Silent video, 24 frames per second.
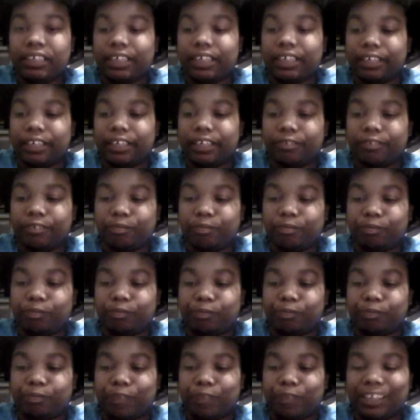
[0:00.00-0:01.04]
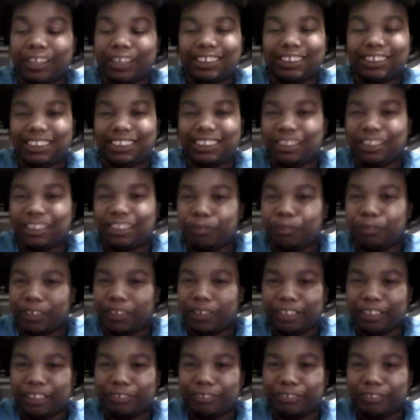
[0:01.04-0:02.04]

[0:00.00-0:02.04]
and I guess to see whether he